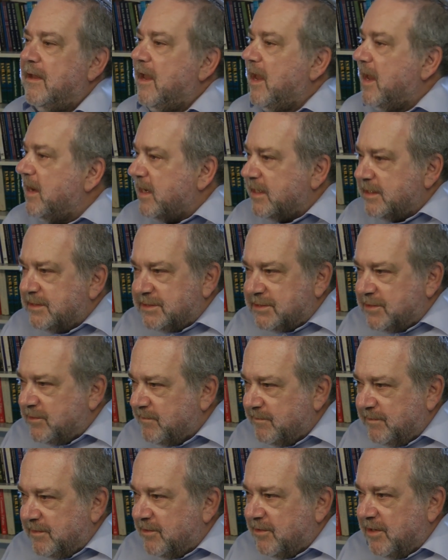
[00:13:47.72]
And I
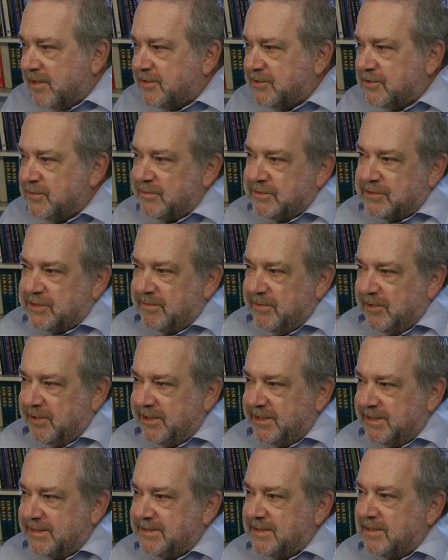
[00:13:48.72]
assume there are Jewish
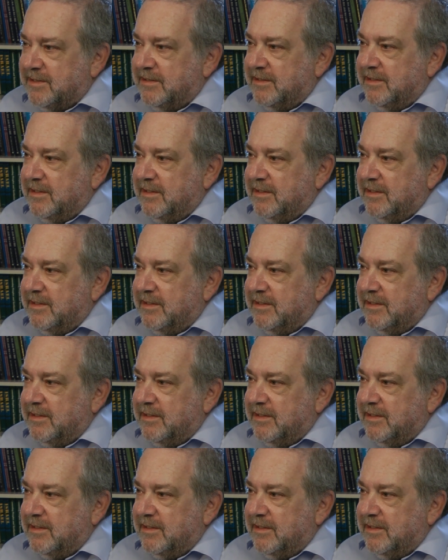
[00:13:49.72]
communities